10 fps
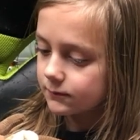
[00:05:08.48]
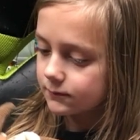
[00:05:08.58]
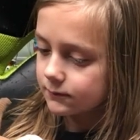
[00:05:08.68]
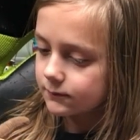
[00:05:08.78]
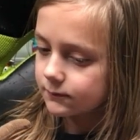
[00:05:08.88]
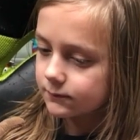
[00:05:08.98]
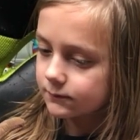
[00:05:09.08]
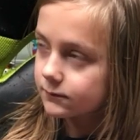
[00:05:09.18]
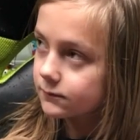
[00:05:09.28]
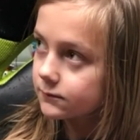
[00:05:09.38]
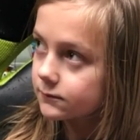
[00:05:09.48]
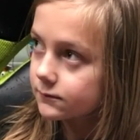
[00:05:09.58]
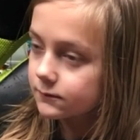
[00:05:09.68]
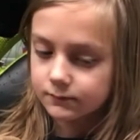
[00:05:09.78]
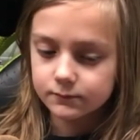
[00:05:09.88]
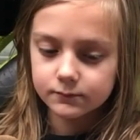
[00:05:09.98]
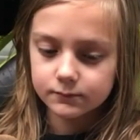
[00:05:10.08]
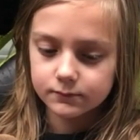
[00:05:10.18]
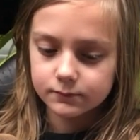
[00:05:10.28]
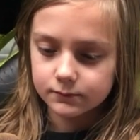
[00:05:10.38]
Um, I
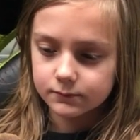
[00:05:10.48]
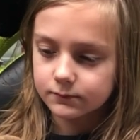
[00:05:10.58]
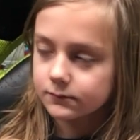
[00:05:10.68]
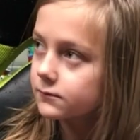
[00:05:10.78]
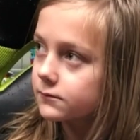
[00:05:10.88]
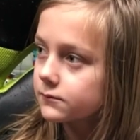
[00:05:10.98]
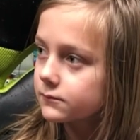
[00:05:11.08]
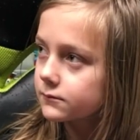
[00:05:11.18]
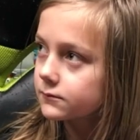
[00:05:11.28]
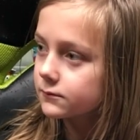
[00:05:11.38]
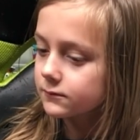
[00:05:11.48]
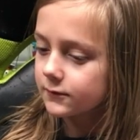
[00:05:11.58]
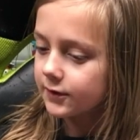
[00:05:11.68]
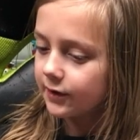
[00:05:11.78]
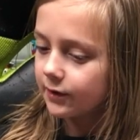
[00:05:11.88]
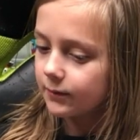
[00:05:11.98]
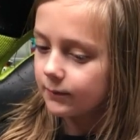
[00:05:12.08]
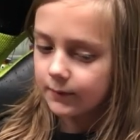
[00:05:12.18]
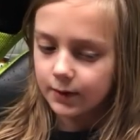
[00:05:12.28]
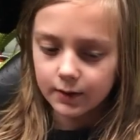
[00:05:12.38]
don't think I like the deer
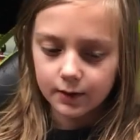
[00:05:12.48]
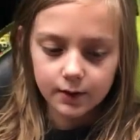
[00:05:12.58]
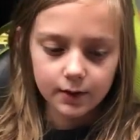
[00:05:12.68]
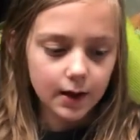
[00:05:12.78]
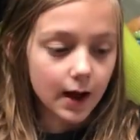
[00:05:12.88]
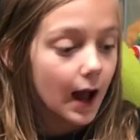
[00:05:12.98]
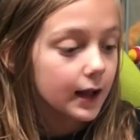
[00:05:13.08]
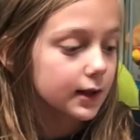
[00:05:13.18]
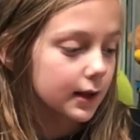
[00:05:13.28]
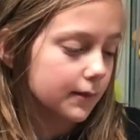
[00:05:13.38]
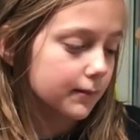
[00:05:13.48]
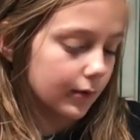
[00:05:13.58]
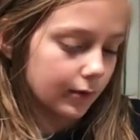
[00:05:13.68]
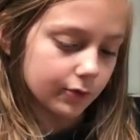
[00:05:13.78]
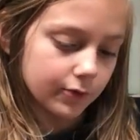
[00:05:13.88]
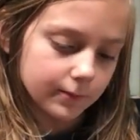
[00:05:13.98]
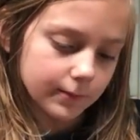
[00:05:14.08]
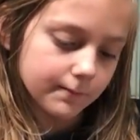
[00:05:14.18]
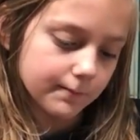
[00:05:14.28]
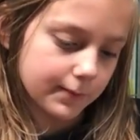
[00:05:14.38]
thing. I like them both,
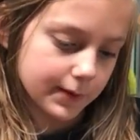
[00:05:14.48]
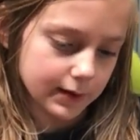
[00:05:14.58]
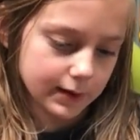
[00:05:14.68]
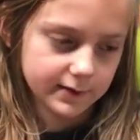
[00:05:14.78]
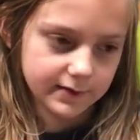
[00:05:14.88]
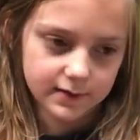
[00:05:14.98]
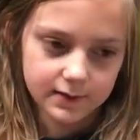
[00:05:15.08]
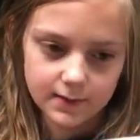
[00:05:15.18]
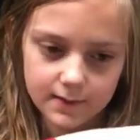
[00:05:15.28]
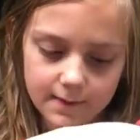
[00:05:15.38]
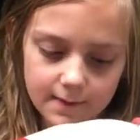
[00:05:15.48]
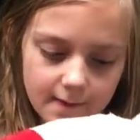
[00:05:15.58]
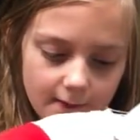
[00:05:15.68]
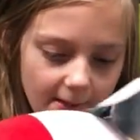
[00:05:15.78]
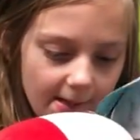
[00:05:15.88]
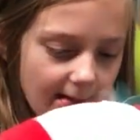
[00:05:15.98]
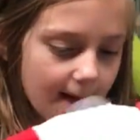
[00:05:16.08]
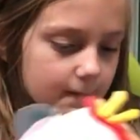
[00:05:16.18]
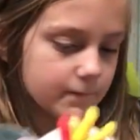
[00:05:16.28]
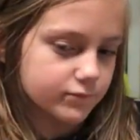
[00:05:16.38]
but
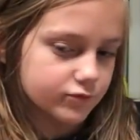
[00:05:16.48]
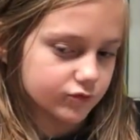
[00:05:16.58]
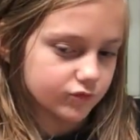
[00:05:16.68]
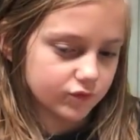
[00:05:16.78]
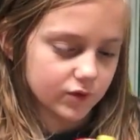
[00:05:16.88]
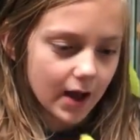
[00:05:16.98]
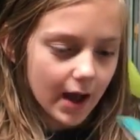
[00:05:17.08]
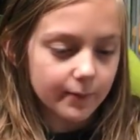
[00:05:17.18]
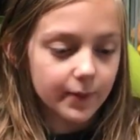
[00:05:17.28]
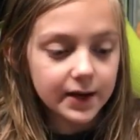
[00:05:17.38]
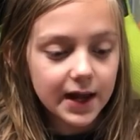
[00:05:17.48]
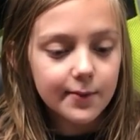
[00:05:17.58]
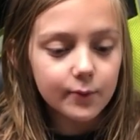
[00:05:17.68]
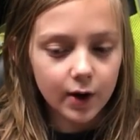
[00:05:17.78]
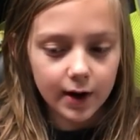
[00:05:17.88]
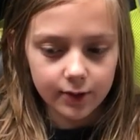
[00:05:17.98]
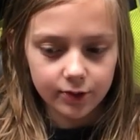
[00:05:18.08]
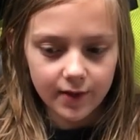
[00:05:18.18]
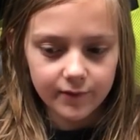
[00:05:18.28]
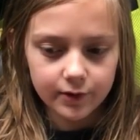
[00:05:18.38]
I the name wise
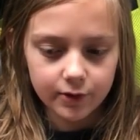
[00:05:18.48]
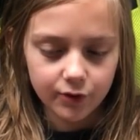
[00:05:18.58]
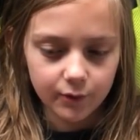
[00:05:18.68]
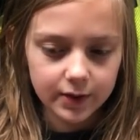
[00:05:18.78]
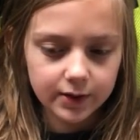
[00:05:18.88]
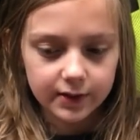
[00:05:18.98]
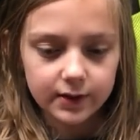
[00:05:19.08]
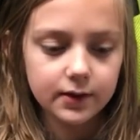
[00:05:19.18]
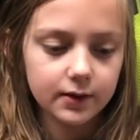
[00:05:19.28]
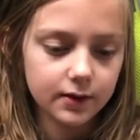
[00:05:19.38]
definitely goes to Razy.